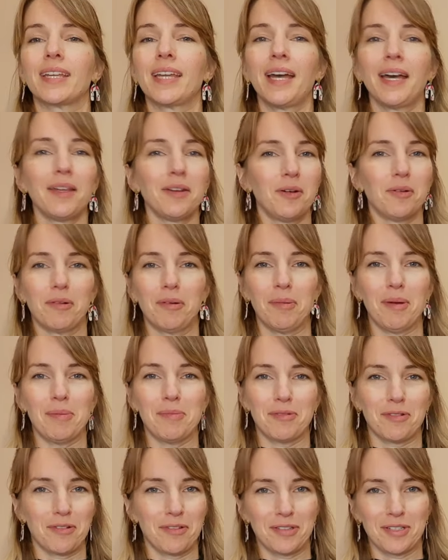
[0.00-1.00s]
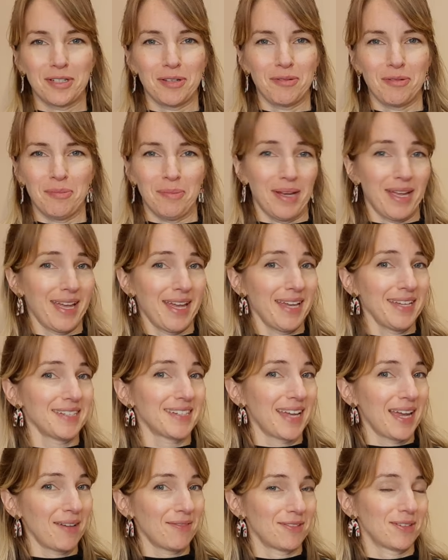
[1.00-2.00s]
cannot remember off the top of my head, I
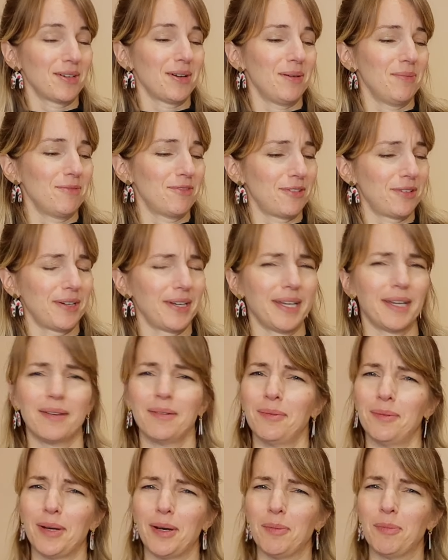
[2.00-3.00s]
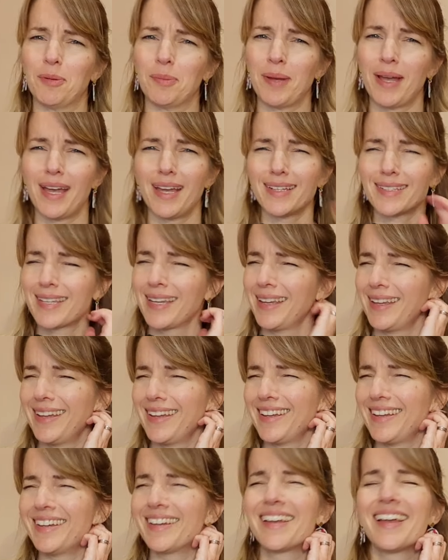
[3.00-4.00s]
haven't come very well prepared,
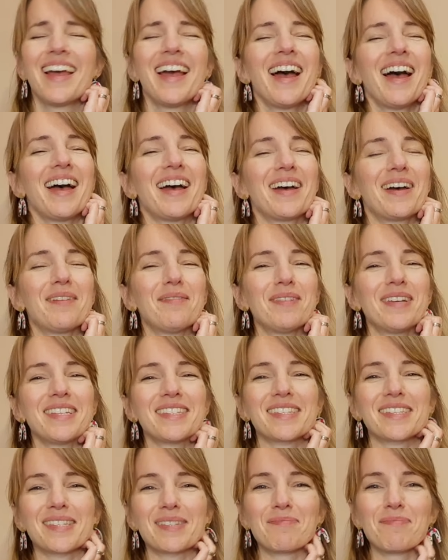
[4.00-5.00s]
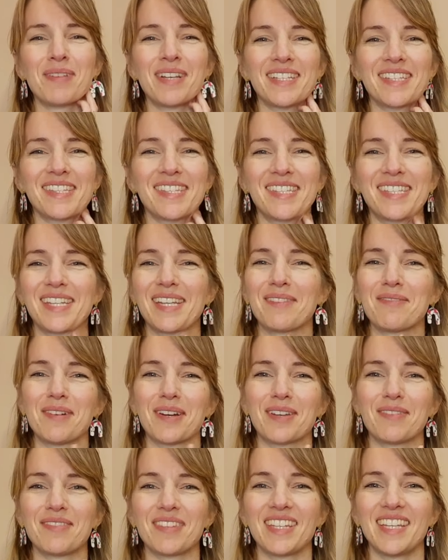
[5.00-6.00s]
is a Simplicity,
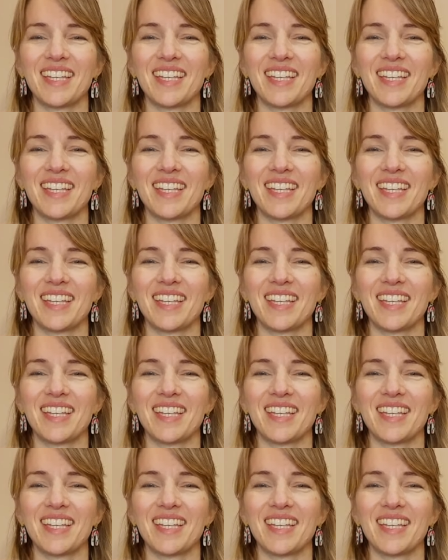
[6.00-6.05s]
one of the